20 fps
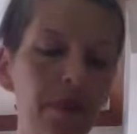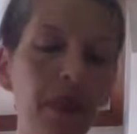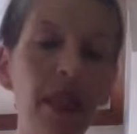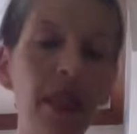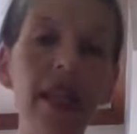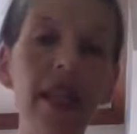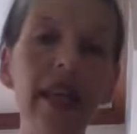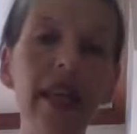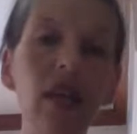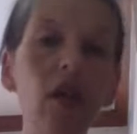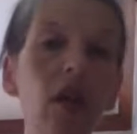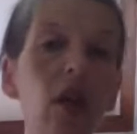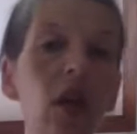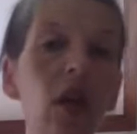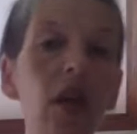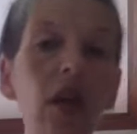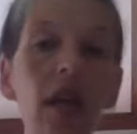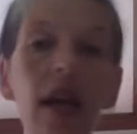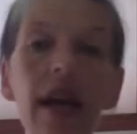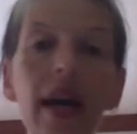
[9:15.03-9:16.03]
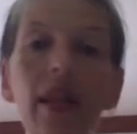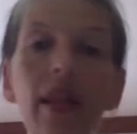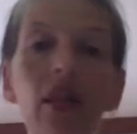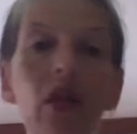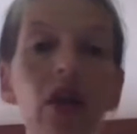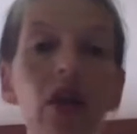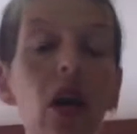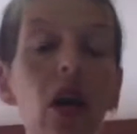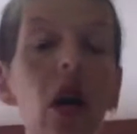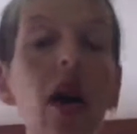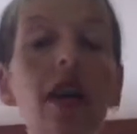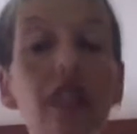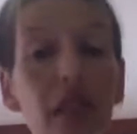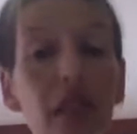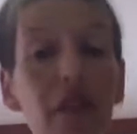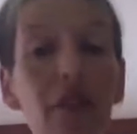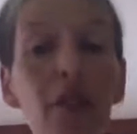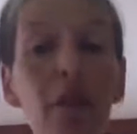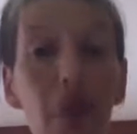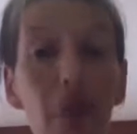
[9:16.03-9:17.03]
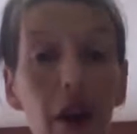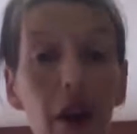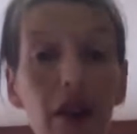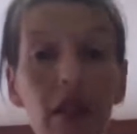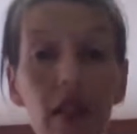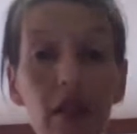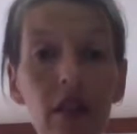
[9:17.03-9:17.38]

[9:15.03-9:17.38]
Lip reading: Take a look online. There's different parts